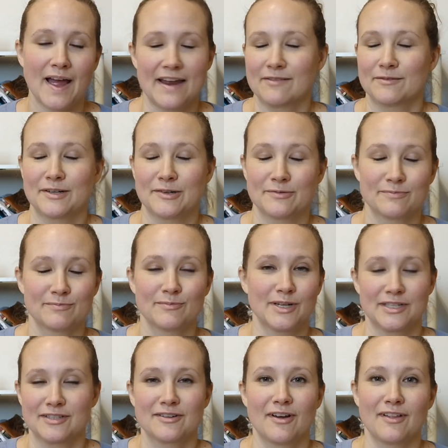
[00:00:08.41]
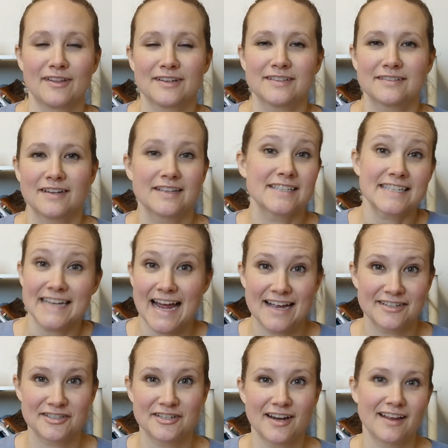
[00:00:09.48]
don't know what to call it, a
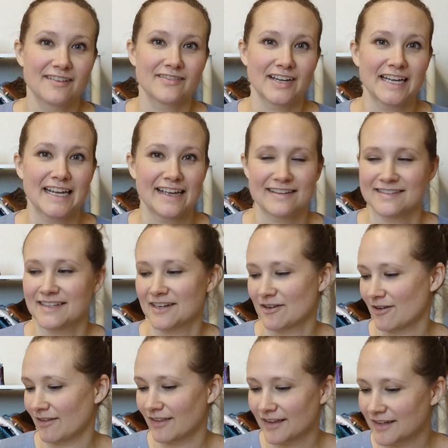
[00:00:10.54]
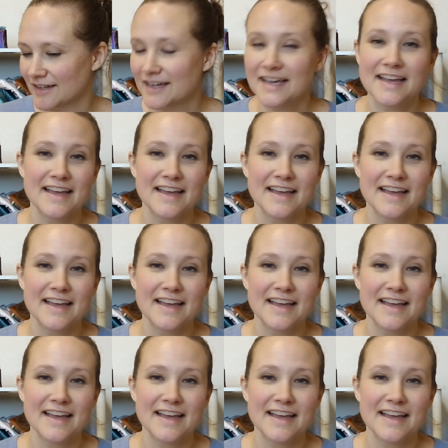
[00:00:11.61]
stash dive, I guess they call it.